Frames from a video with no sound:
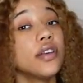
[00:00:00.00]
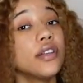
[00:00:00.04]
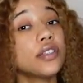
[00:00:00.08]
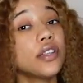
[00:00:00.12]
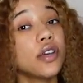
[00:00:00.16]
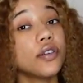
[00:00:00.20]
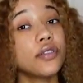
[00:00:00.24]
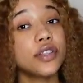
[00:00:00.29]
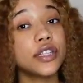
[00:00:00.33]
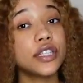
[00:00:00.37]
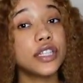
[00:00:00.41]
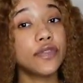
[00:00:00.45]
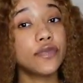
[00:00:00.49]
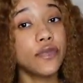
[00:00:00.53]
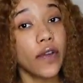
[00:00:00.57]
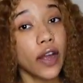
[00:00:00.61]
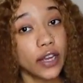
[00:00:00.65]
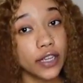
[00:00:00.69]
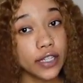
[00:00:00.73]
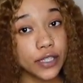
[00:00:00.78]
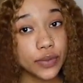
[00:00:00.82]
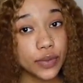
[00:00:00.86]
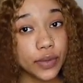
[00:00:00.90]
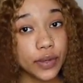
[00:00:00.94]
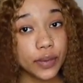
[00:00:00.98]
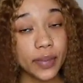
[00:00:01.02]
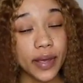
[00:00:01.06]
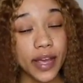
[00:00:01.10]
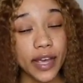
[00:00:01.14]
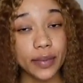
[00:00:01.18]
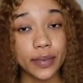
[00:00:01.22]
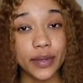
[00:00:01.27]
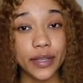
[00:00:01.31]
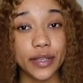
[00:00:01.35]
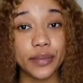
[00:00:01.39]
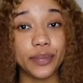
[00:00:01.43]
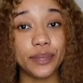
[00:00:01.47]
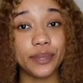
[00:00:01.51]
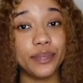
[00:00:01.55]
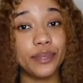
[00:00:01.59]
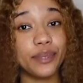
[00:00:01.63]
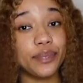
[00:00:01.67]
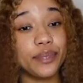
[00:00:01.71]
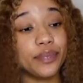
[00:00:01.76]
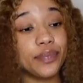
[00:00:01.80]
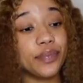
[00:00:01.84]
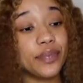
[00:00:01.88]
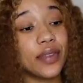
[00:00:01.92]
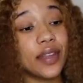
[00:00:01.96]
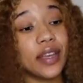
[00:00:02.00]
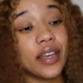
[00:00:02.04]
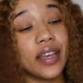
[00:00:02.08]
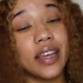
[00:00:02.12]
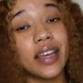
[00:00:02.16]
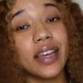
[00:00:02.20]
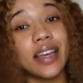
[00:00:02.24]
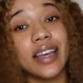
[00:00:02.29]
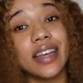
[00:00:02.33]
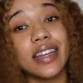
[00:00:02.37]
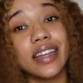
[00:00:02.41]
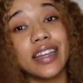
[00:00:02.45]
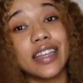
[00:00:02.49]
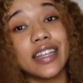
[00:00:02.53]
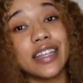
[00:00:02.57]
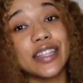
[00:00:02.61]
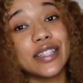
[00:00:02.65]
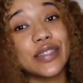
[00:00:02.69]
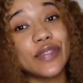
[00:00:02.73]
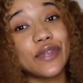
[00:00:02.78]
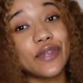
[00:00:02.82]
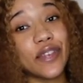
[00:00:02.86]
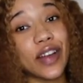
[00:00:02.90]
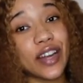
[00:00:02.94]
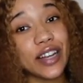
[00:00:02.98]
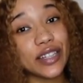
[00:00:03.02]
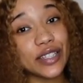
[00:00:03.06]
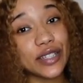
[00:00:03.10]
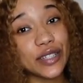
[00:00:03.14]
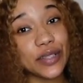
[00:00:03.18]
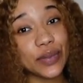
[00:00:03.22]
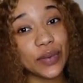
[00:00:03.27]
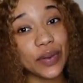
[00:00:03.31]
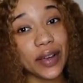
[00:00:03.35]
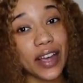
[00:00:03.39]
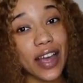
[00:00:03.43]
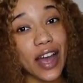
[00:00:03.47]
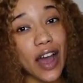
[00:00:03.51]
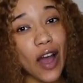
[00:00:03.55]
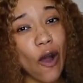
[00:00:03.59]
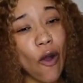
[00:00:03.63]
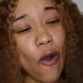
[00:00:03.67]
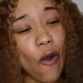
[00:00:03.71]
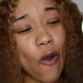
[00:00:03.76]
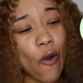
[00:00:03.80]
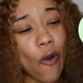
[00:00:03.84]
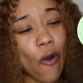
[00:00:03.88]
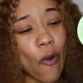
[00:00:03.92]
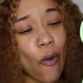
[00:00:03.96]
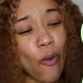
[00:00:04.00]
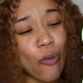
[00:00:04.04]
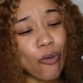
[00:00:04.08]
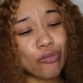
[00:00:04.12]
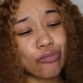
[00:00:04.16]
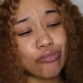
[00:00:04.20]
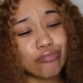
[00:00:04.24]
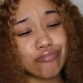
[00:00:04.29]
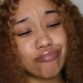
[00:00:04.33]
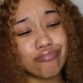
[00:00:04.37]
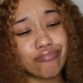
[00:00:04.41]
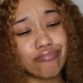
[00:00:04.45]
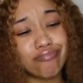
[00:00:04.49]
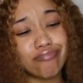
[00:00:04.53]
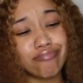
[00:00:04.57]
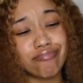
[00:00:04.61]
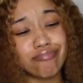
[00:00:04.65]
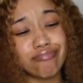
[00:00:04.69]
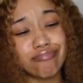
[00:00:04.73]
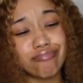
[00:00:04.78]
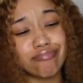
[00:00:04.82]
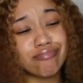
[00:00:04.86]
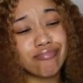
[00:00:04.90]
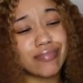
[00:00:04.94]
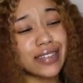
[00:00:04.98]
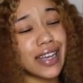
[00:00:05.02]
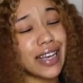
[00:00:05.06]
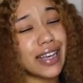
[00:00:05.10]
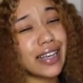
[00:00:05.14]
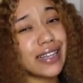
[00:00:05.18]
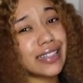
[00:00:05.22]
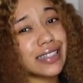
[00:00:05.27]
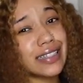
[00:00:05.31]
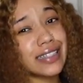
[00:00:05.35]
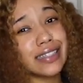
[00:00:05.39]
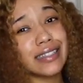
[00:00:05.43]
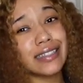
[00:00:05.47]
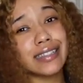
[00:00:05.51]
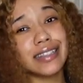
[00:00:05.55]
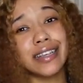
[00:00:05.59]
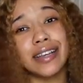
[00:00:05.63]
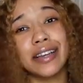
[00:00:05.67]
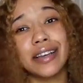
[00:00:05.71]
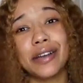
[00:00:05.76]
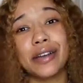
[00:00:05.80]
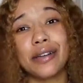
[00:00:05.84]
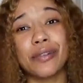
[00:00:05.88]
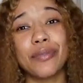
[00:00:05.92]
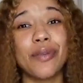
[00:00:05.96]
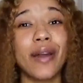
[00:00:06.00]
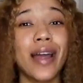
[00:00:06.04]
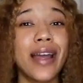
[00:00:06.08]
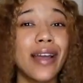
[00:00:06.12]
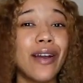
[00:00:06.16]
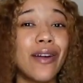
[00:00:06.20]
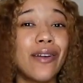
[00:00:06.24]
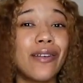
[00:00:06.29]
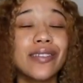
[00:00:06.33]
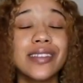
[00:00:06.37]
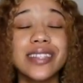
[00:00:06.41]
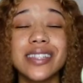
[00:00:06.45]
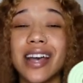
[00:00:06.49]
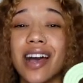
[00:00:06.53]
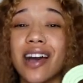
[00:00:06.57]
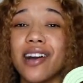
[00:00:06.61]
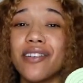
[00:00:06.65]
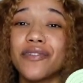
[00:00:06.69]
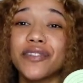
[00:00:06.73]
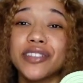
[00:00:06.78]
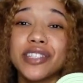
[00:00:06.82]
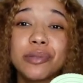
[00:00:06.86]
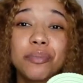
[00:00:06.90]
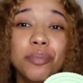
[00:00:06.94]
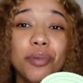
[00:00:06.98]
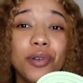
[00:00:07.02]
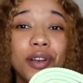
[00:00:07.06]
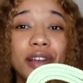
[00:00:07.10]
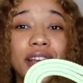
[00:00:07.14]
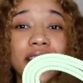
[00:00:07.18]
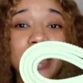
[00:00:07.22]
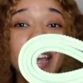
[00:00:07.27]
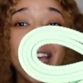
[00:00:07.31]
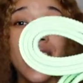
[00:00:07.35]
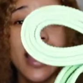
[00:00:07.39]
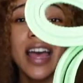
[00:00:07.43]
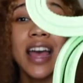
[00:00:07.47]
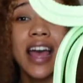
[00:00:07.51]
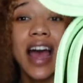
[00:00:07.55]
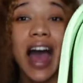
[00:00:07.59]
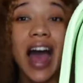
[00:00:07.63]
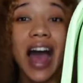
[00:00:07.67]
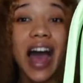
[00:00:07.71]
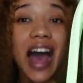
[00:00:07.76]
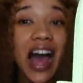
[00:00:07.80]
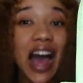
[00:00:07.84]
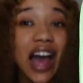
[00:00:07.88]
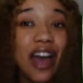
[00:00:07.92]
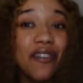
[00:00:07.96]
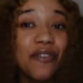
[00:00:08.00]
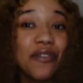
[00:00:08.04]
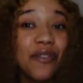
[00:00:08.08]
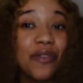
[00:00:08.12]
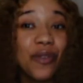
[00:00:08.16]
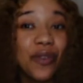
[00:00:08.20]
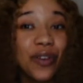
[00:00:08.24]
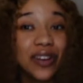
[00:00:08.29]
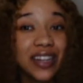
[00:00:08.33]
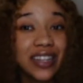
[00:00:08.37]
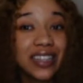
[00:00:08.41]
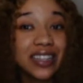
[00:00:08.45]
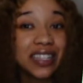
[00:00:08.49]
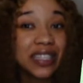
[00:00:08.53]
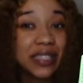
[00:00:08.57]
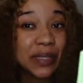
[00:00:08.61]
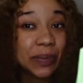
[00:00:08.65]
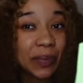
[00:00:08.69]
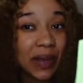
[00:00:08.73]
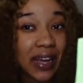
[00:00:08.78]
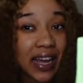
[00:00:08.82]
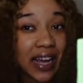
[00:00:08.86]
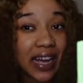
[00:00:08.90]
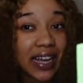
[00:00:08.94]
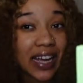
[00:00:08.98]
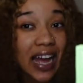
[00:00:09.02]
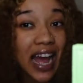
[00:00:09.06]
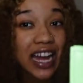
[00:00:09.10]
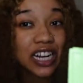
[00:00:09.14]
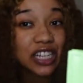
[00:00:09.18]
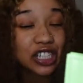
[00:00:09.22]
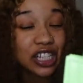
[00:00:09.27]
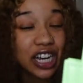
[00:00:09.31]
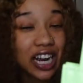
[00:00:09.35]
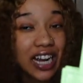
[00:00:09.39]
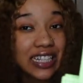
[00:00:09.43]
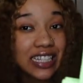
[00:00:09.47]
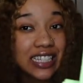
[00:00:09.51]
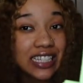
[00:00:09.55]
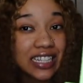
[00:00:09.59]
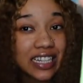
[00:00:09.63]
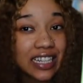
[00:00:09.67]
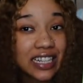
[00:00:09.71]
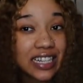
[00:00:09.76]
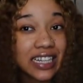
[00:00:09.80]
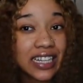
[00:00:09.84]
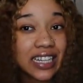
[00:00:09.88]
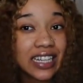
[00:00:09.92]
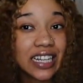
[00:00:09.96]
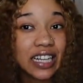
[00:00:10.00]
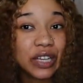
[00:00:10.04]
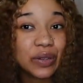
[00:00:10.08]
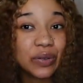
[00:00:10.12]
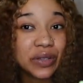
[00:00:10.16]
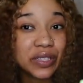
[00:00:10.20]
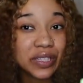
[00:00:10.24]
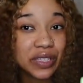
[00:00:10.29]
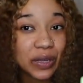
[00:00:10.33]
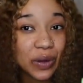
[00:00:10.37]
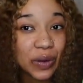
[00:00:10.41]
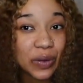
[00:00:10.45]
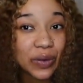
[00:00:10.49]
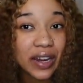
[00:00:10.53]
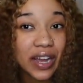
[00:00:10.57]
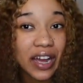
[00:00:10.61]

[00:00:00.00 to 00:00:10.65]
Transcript: So this first one, baby, this first one, oh, yes, right on time for spring. I wanted this bag. I tried to get it. It was sold